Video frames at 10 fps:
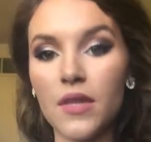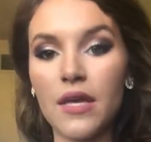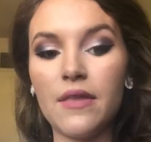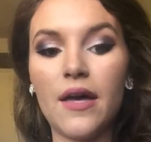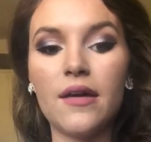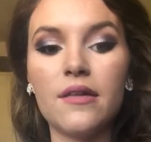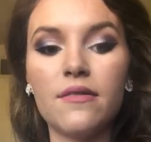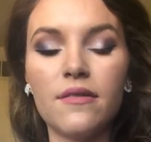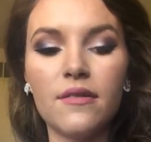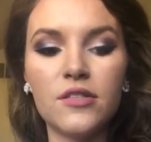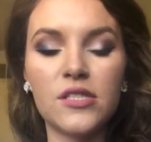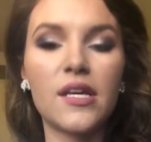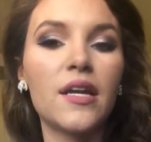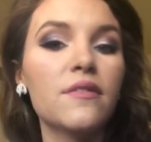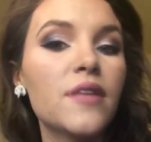And that just
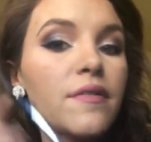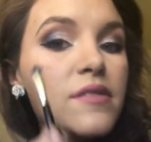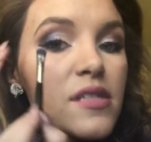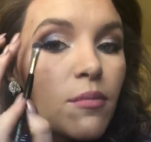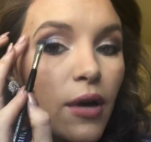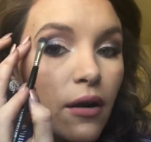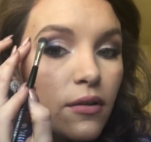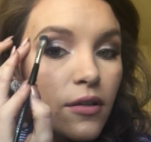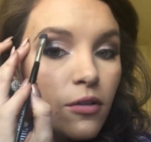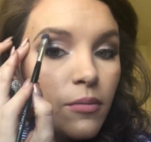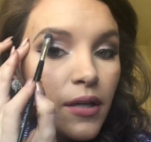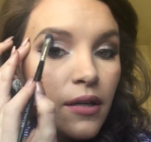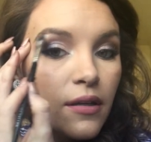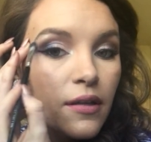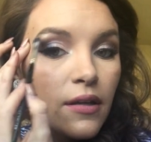kind of lifts the brow a little
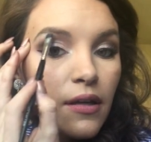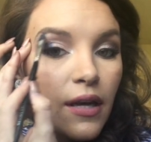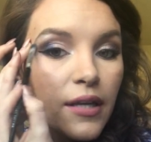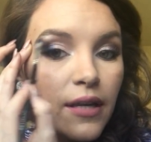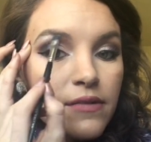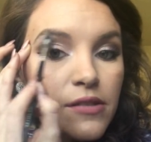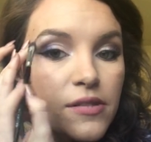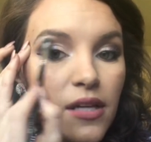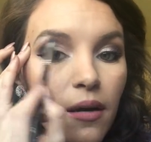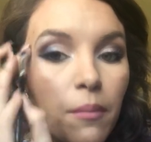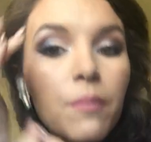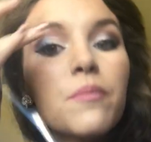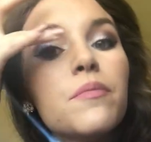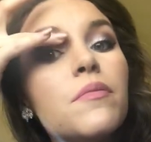bit and gives you some